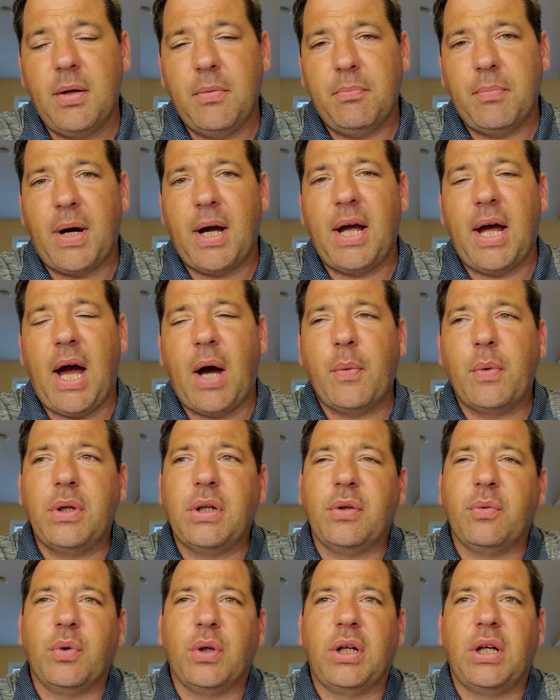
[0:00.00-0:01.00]
I
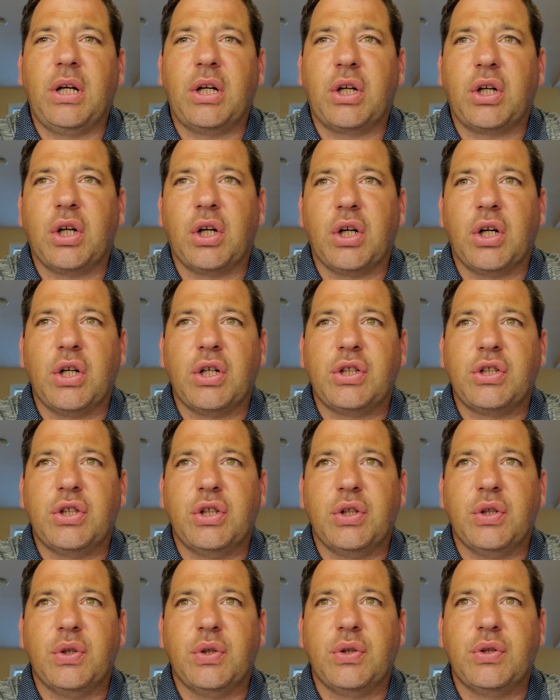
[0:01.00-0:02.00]
wouldn't really encourage
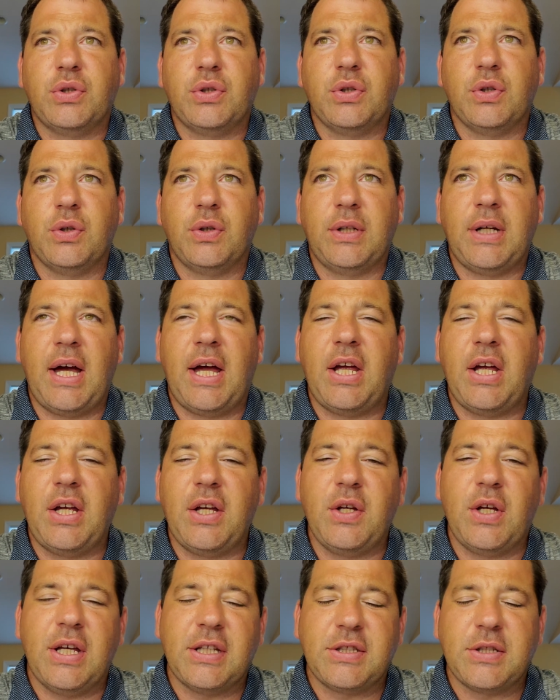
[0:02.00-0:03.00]
you to,
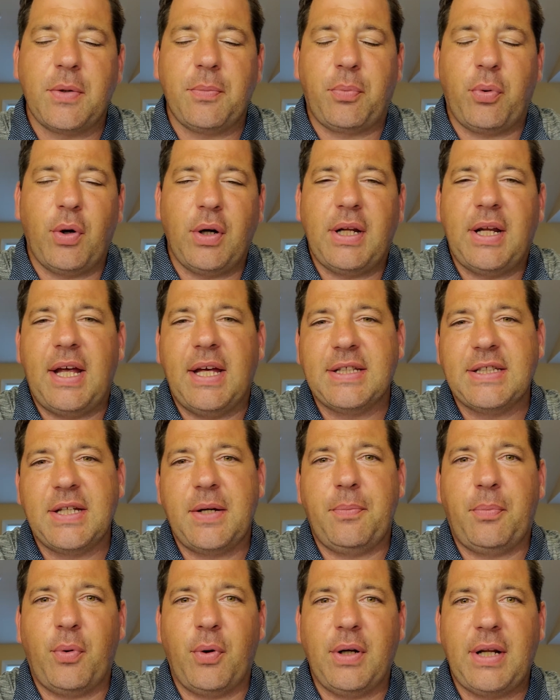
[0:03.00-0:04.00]
is it important
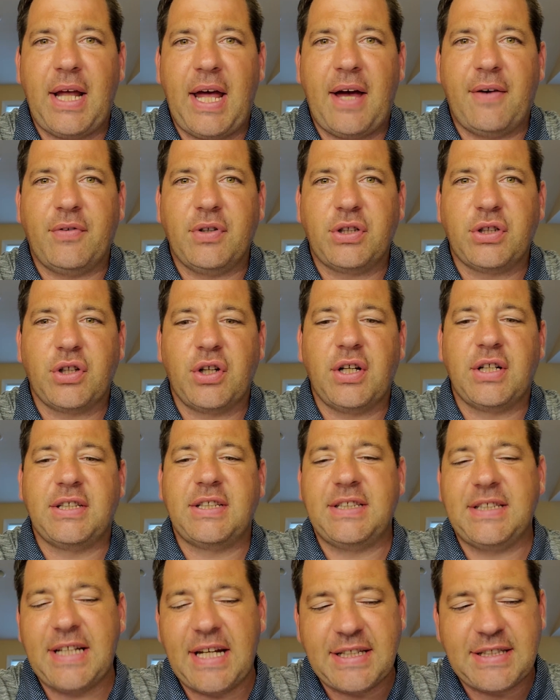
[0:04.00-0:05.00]
to have
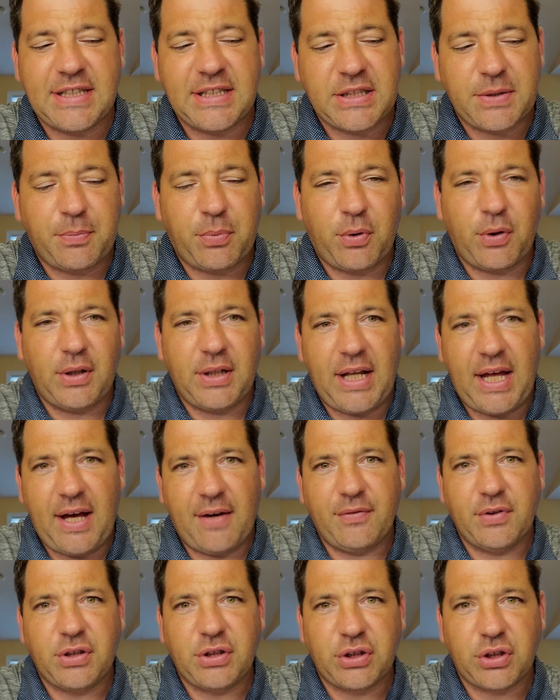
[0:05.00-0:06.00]
insurance? Yes, it's important to
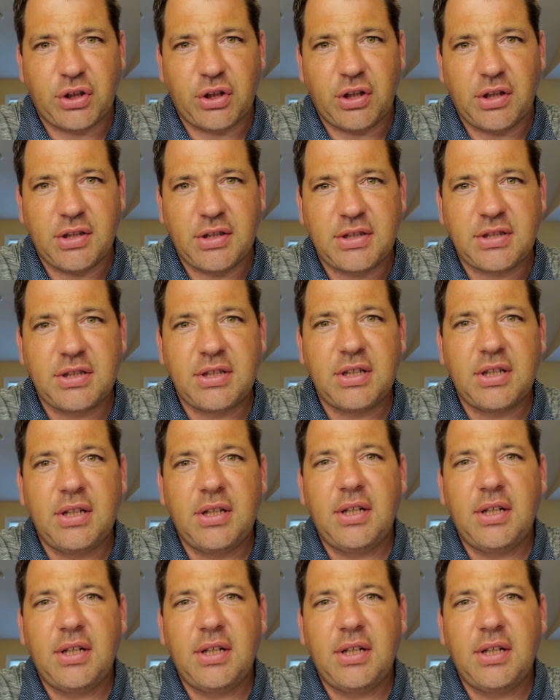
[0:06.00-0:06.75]
have insurance.